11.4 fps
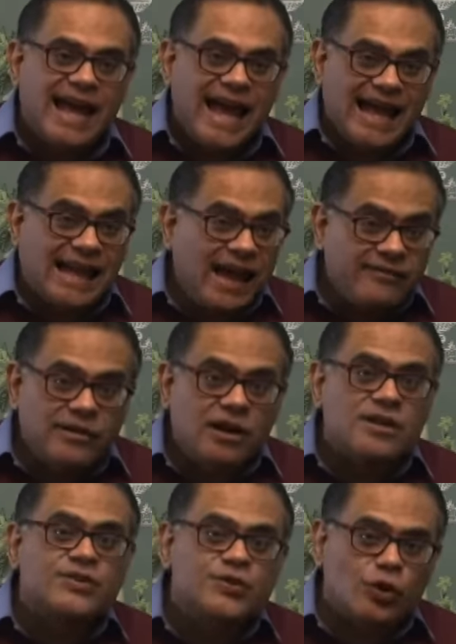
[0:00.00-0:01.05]
And I've
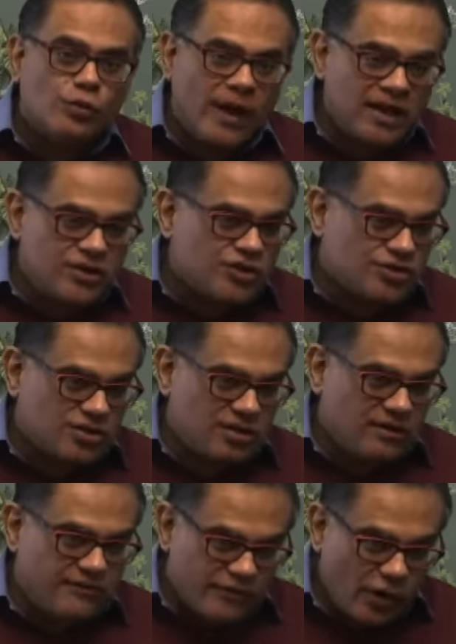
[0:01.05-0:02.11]
learned so much
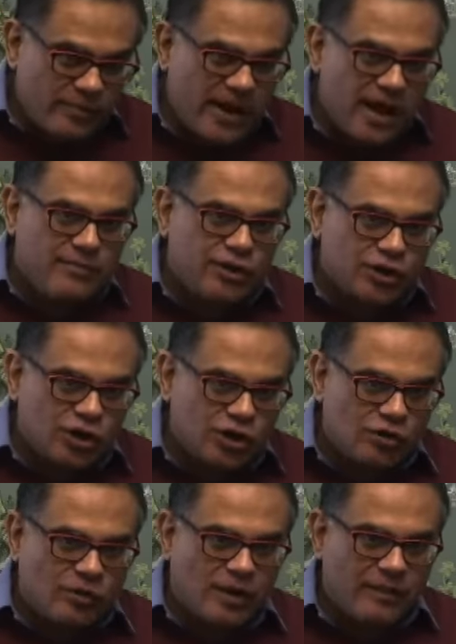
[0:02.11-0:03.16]
from him, you
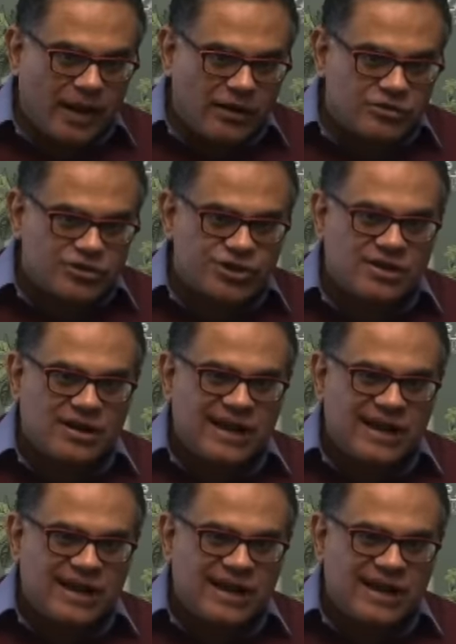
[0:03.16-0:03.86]
know, about